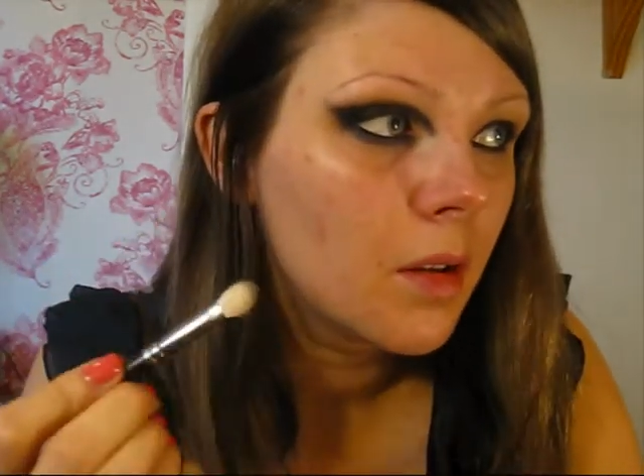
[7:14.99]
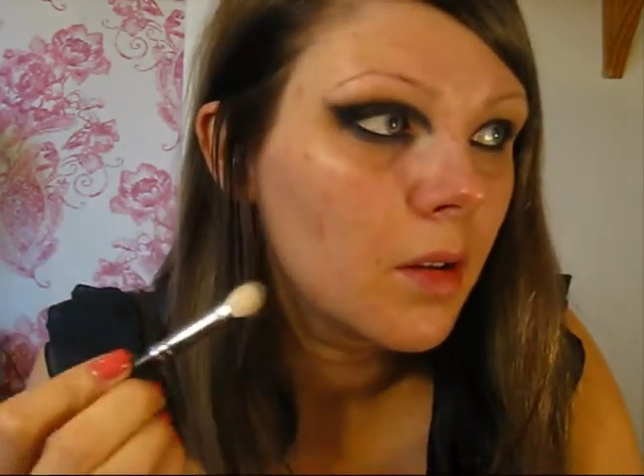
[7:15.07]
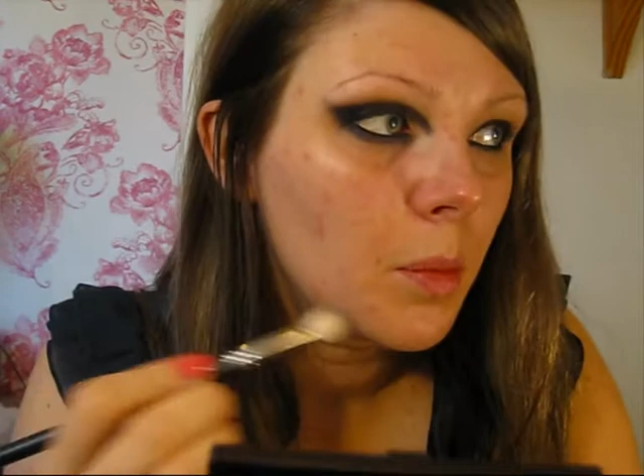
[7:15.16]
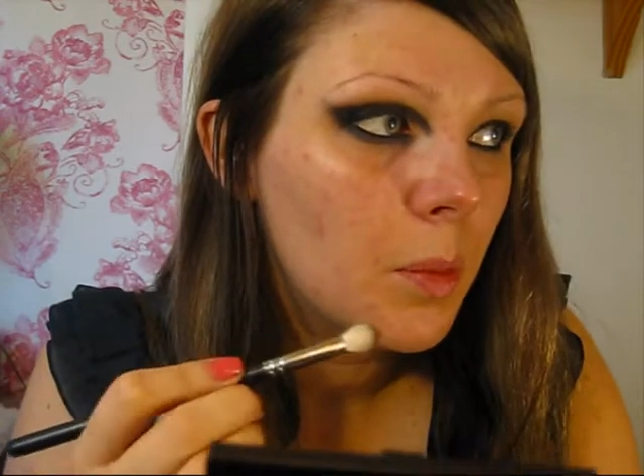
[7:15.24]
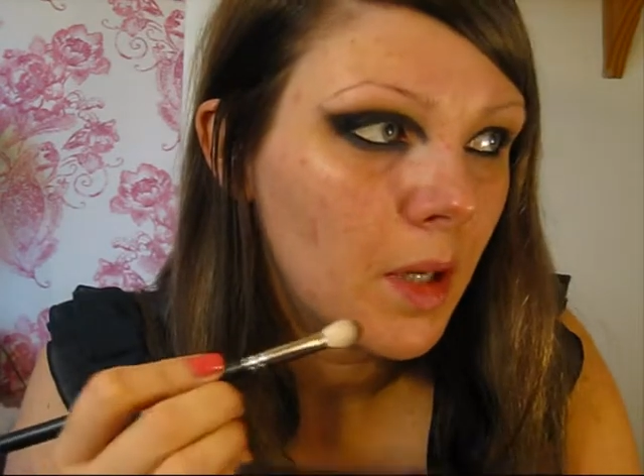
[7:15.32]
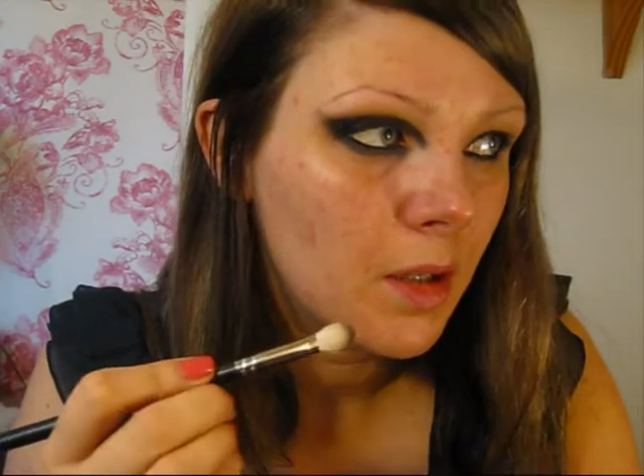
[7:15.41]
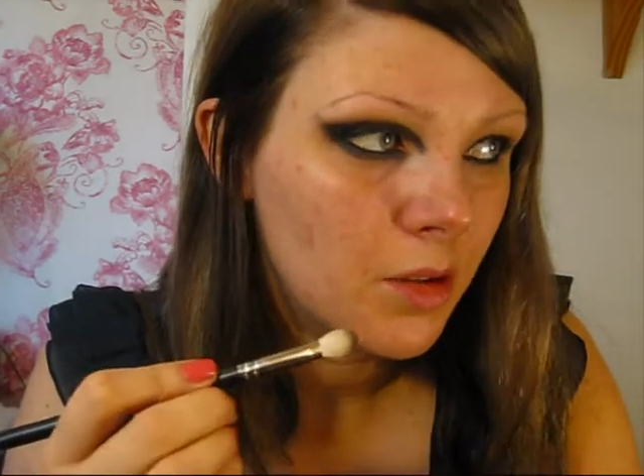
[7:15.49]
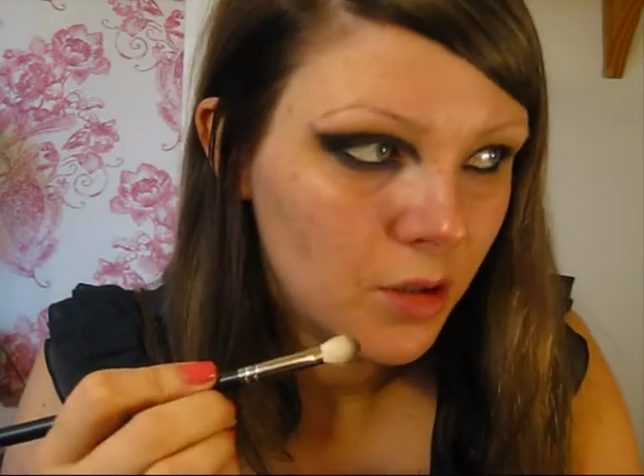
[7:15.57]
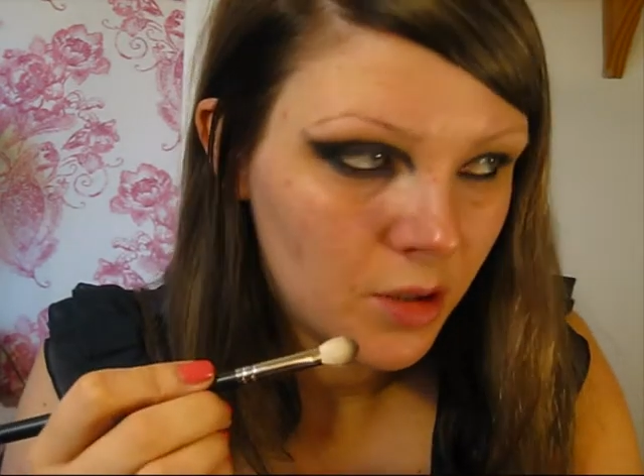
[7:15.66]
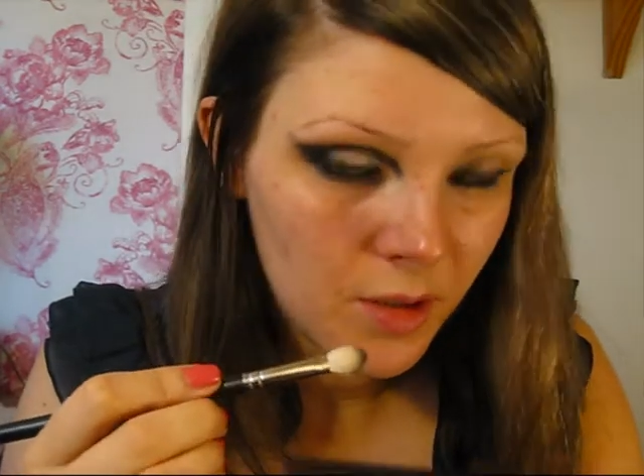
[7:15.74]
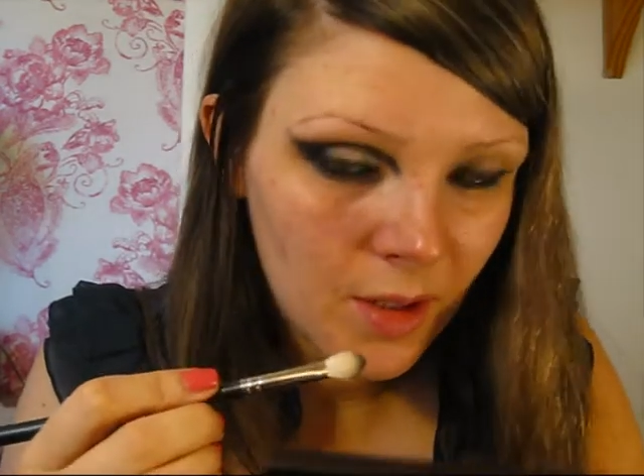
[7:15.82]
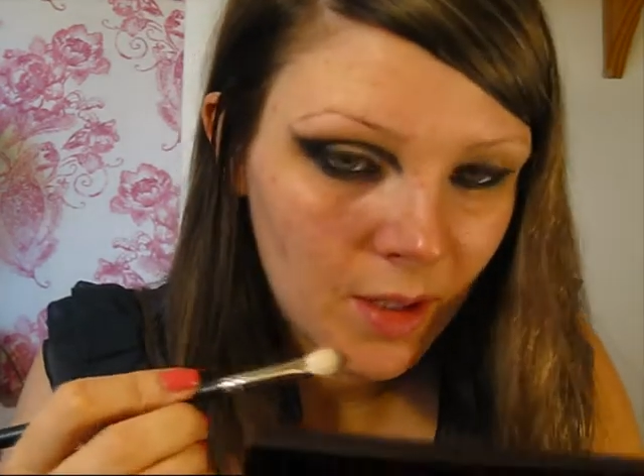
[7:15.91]
the picture
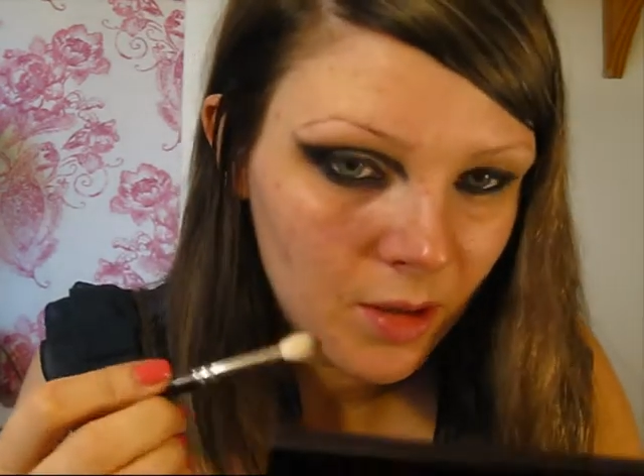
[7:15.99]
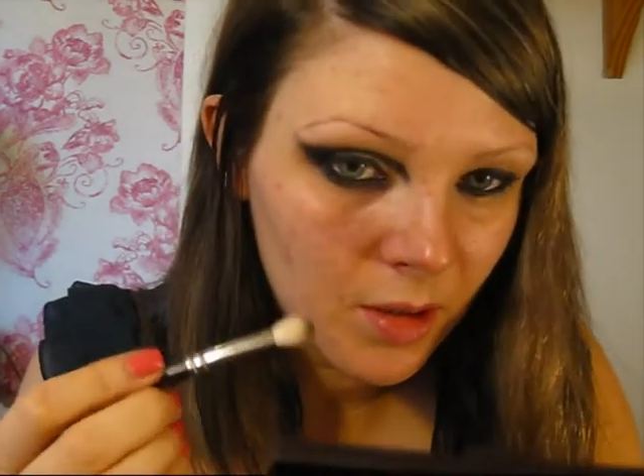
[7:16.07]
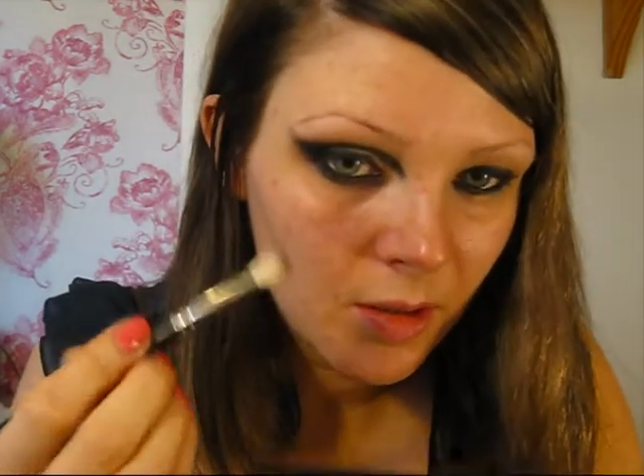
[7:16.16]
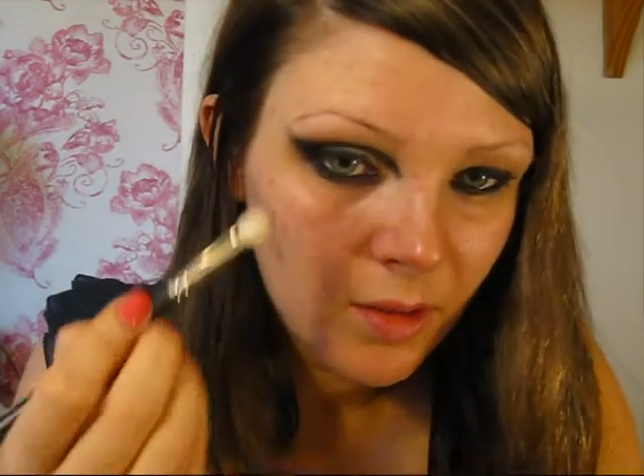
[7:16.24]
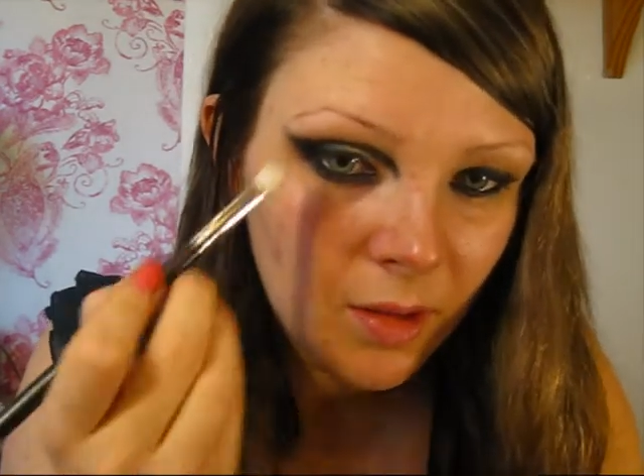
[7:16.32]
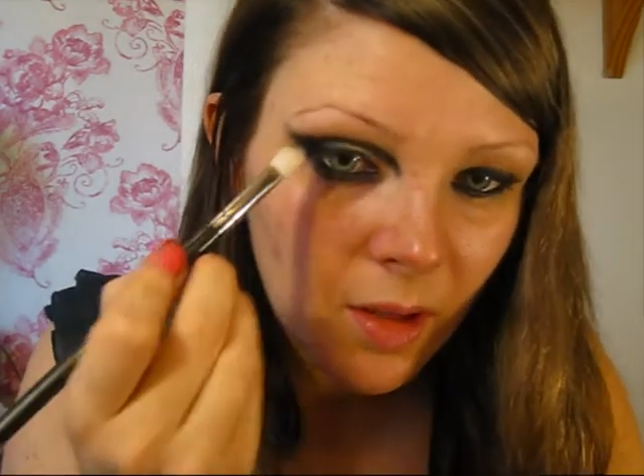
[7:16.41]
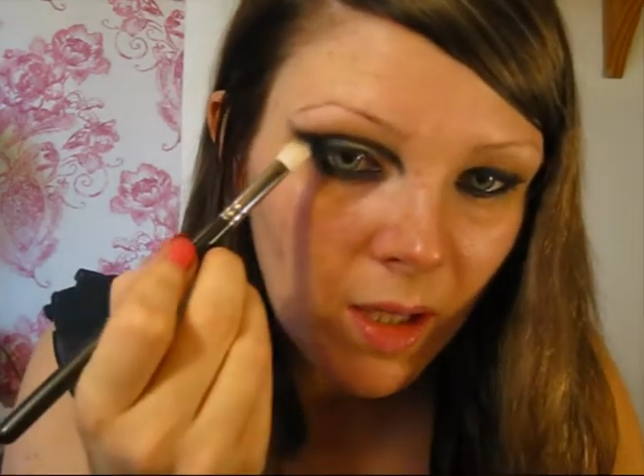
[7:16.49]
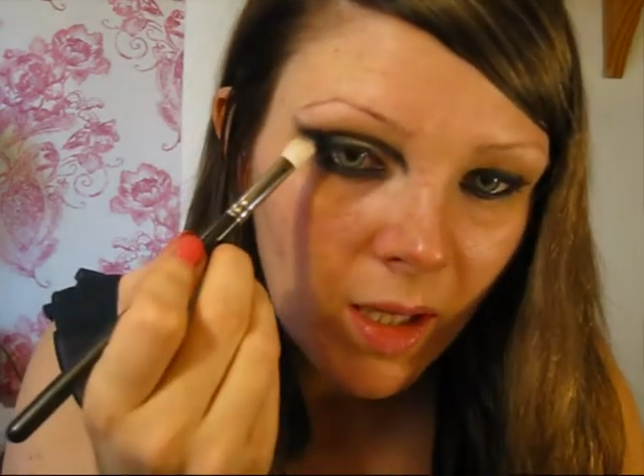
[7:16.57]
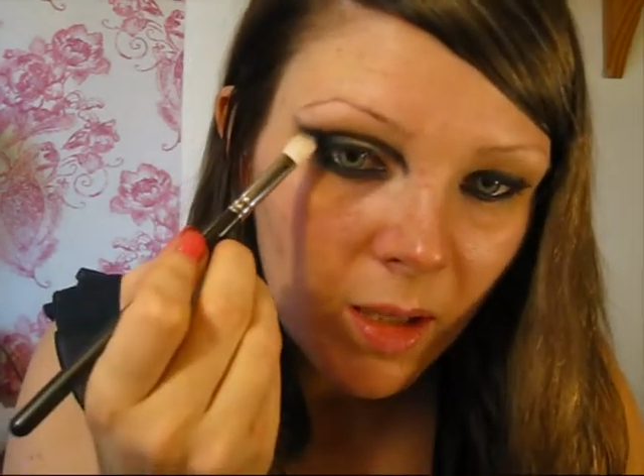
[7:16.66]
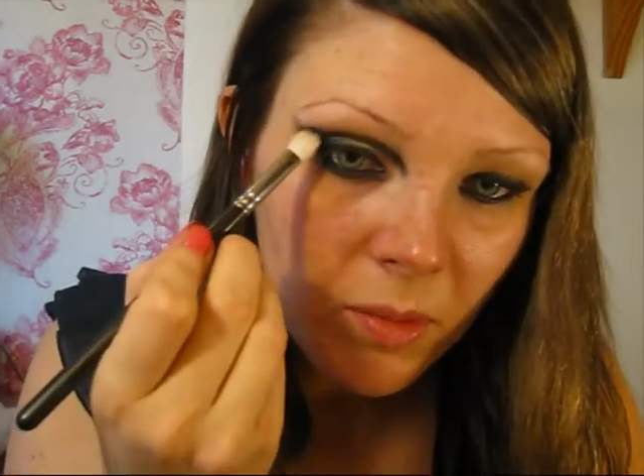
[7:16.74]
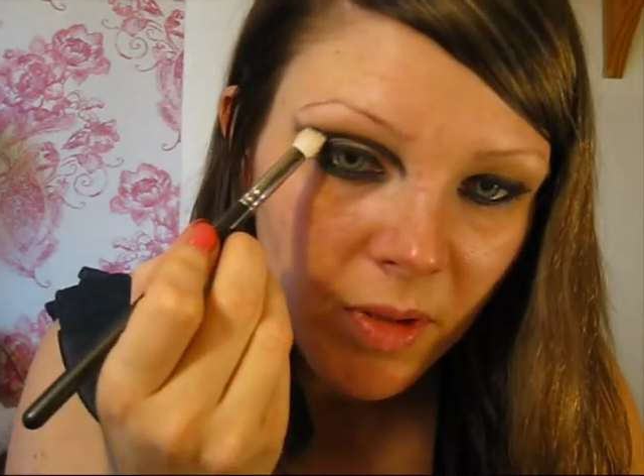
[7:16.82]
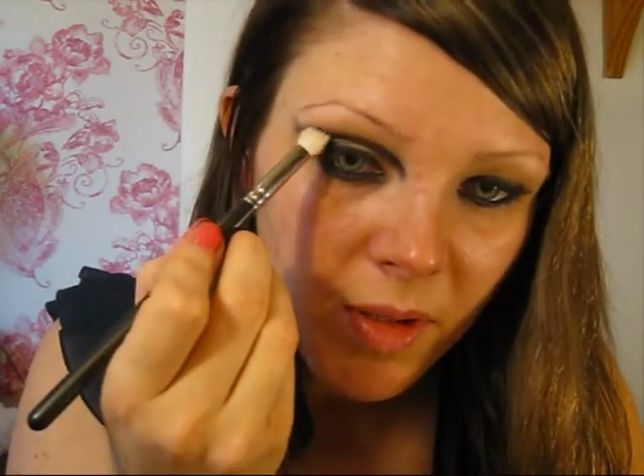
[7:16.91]
she's actually
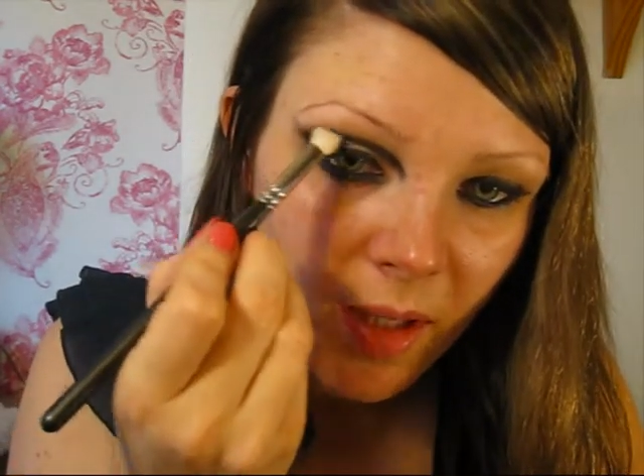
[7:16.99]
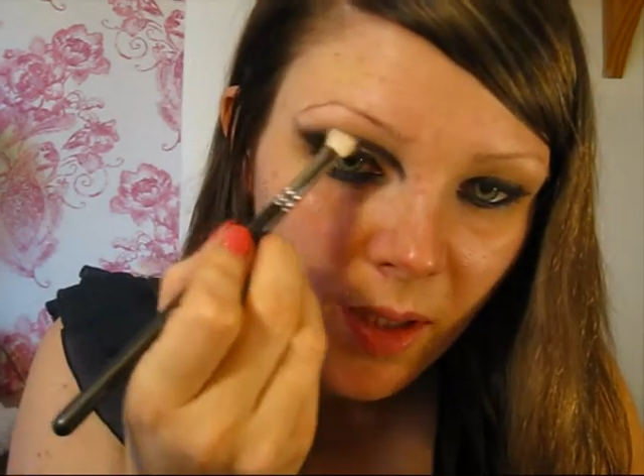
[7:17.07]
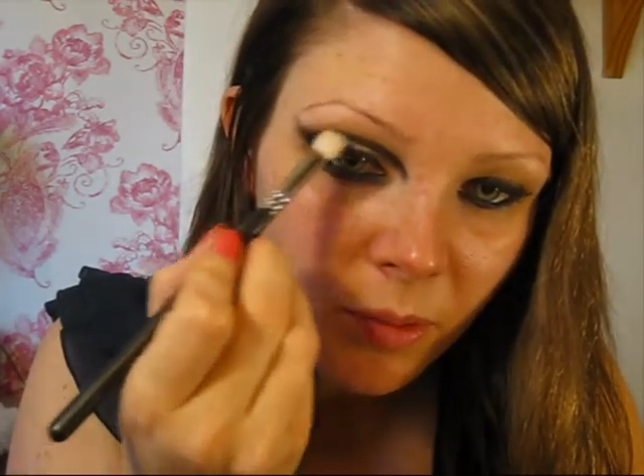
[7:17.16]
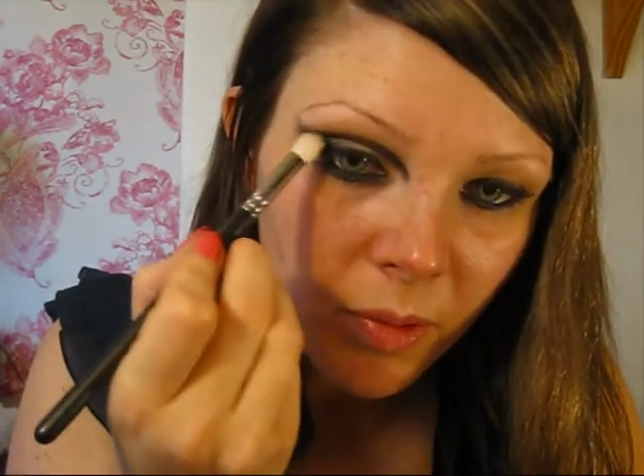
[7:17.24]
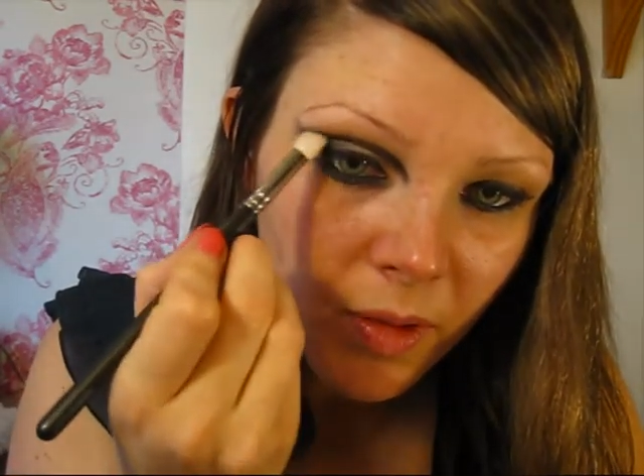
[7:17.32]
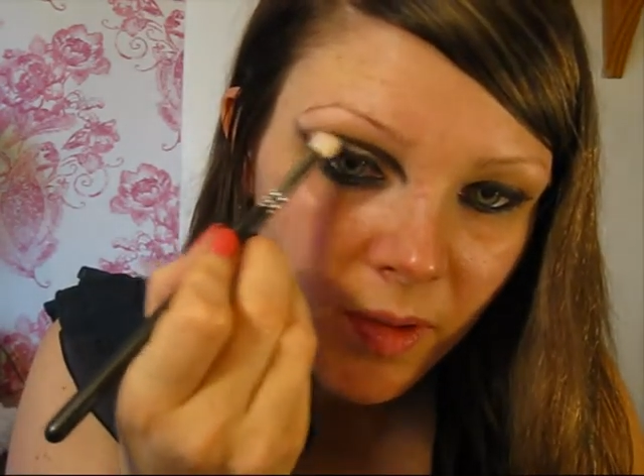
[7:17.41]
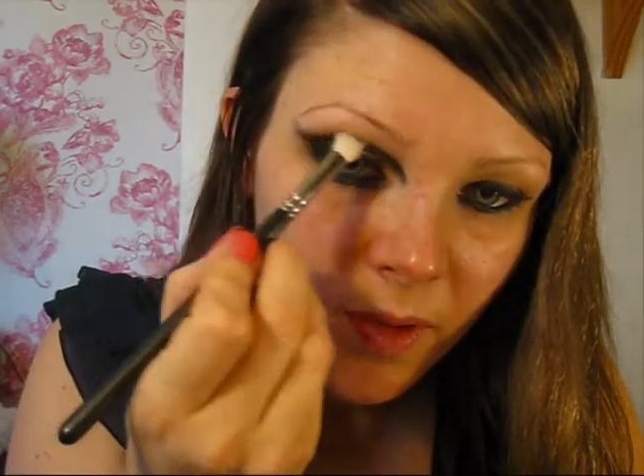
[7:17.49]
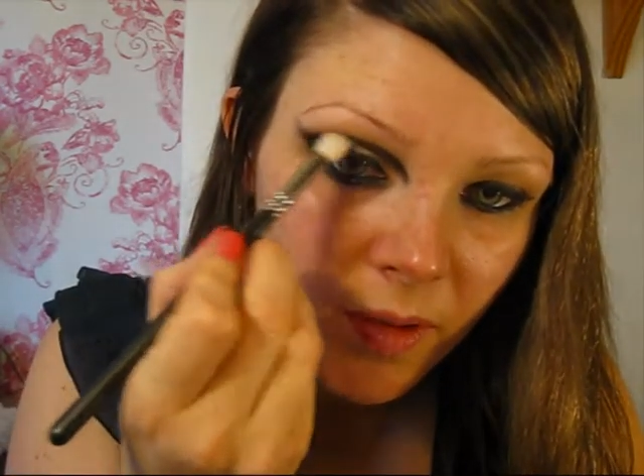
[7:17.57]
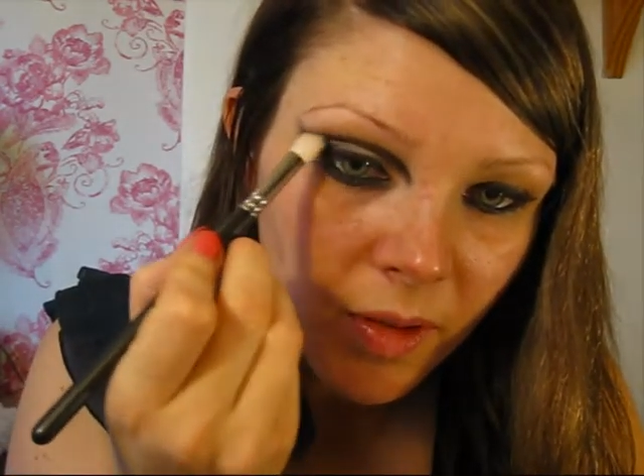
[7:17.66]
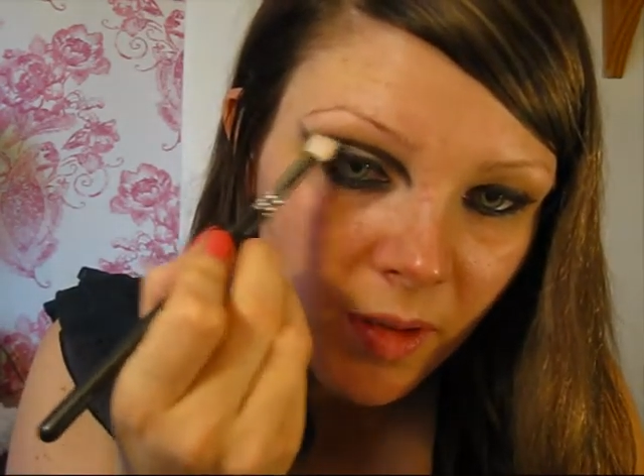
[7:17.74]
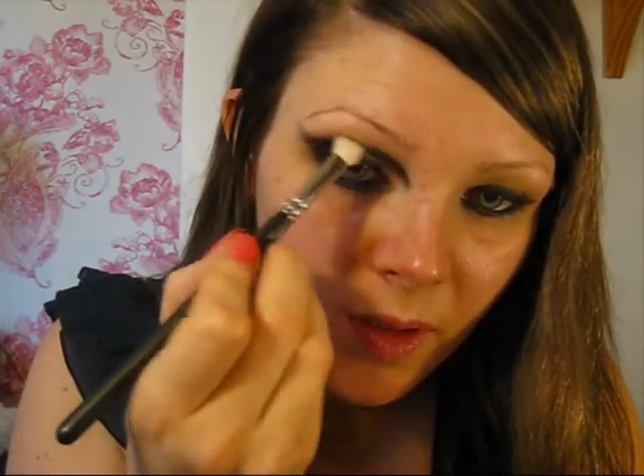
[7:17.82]
aimed downwards.